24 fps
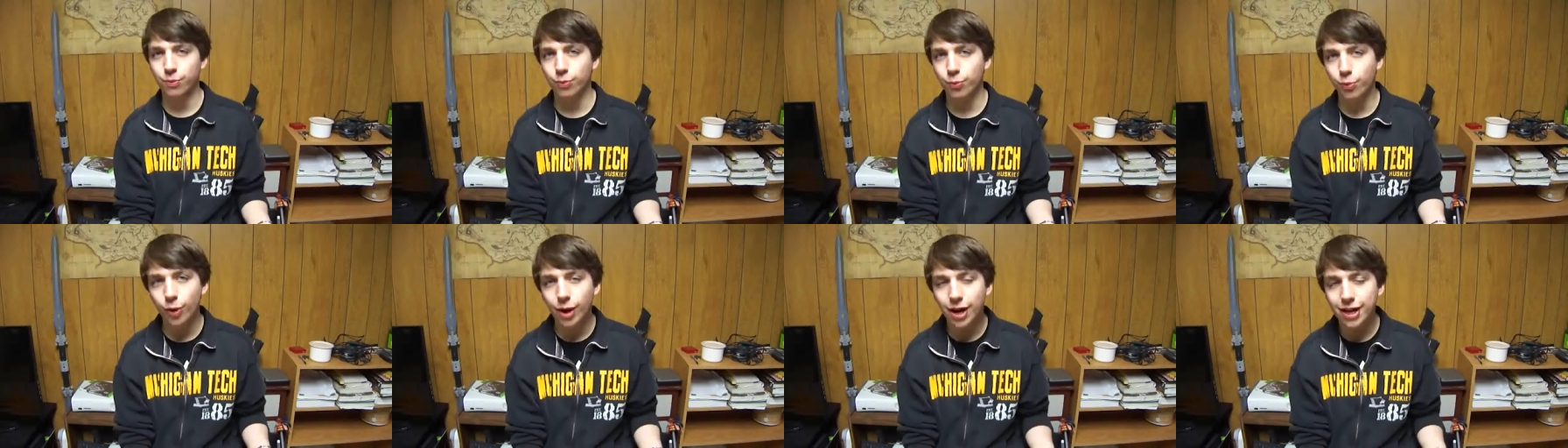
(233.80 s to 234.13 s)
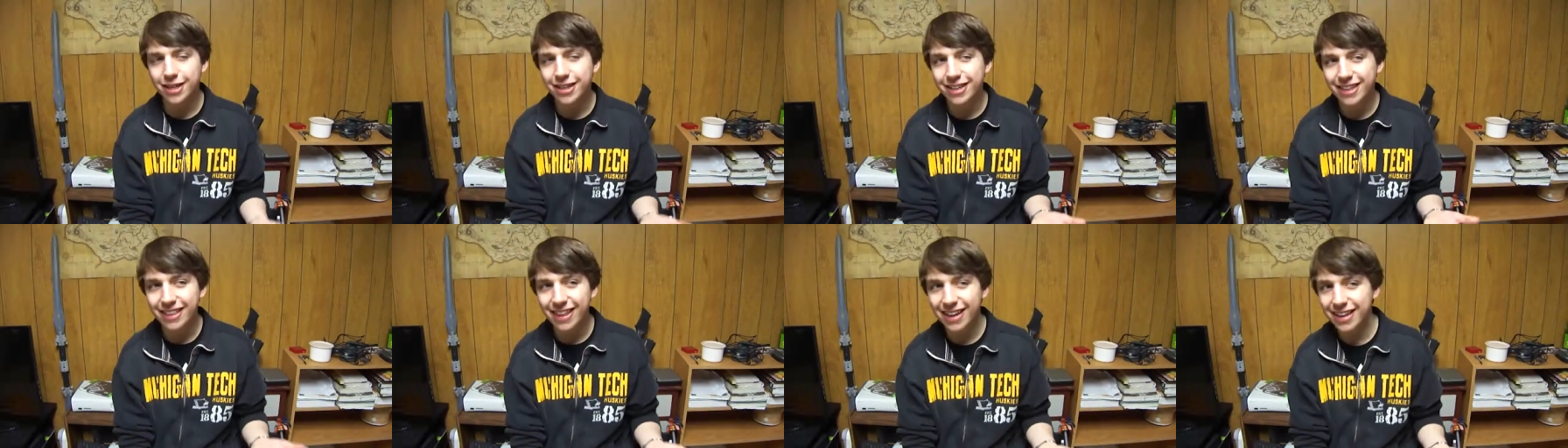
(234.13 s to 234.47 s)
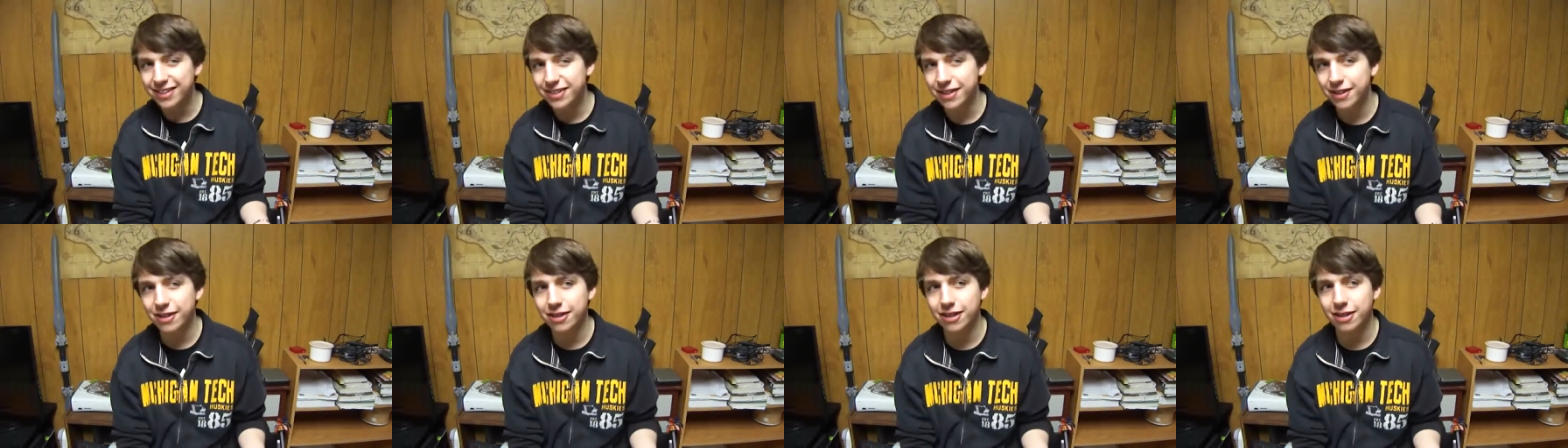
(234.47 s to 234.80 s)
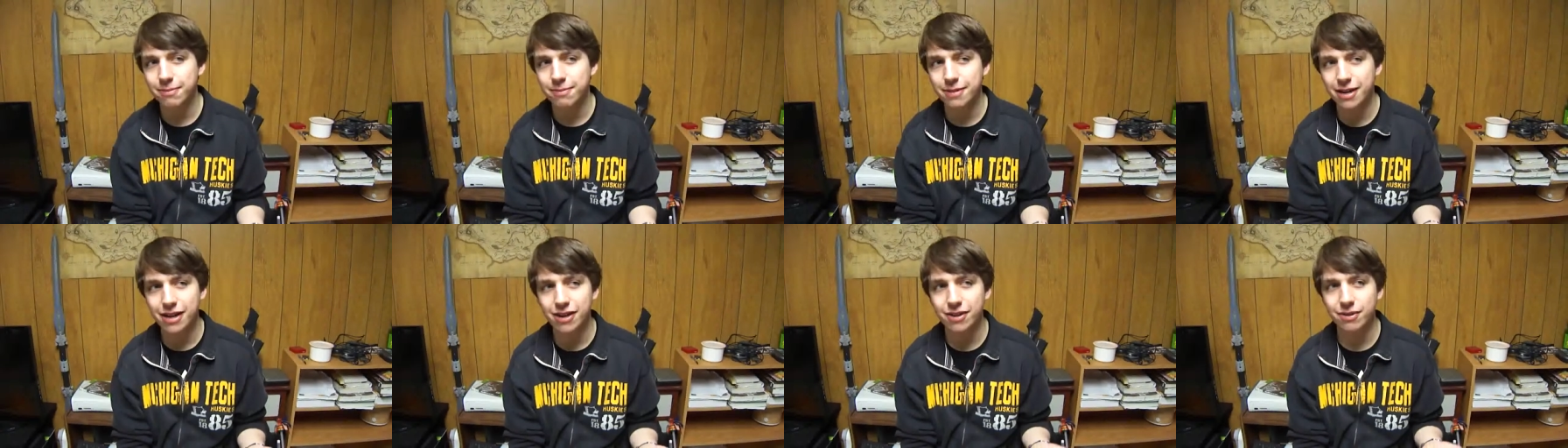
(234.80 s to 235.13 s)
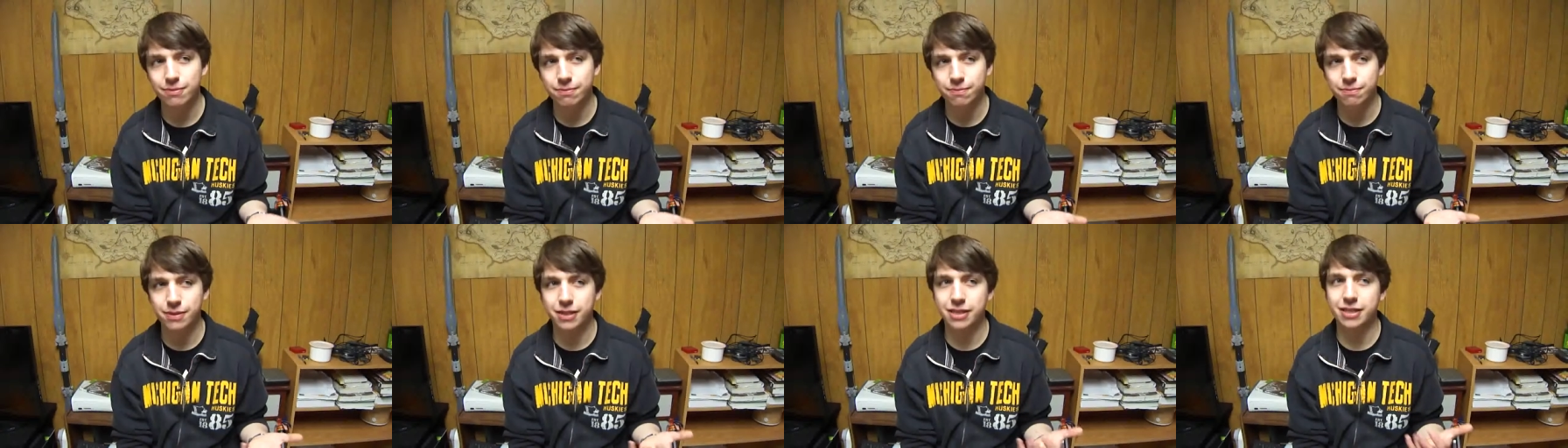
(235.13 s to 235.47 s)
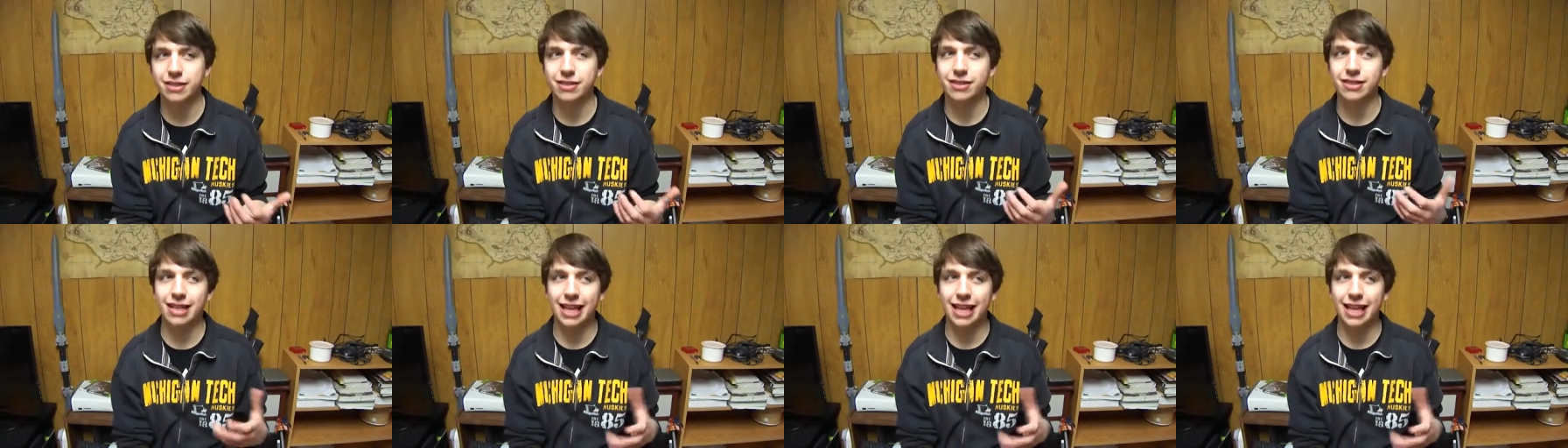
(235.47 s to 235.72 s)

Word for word: what they talk about, but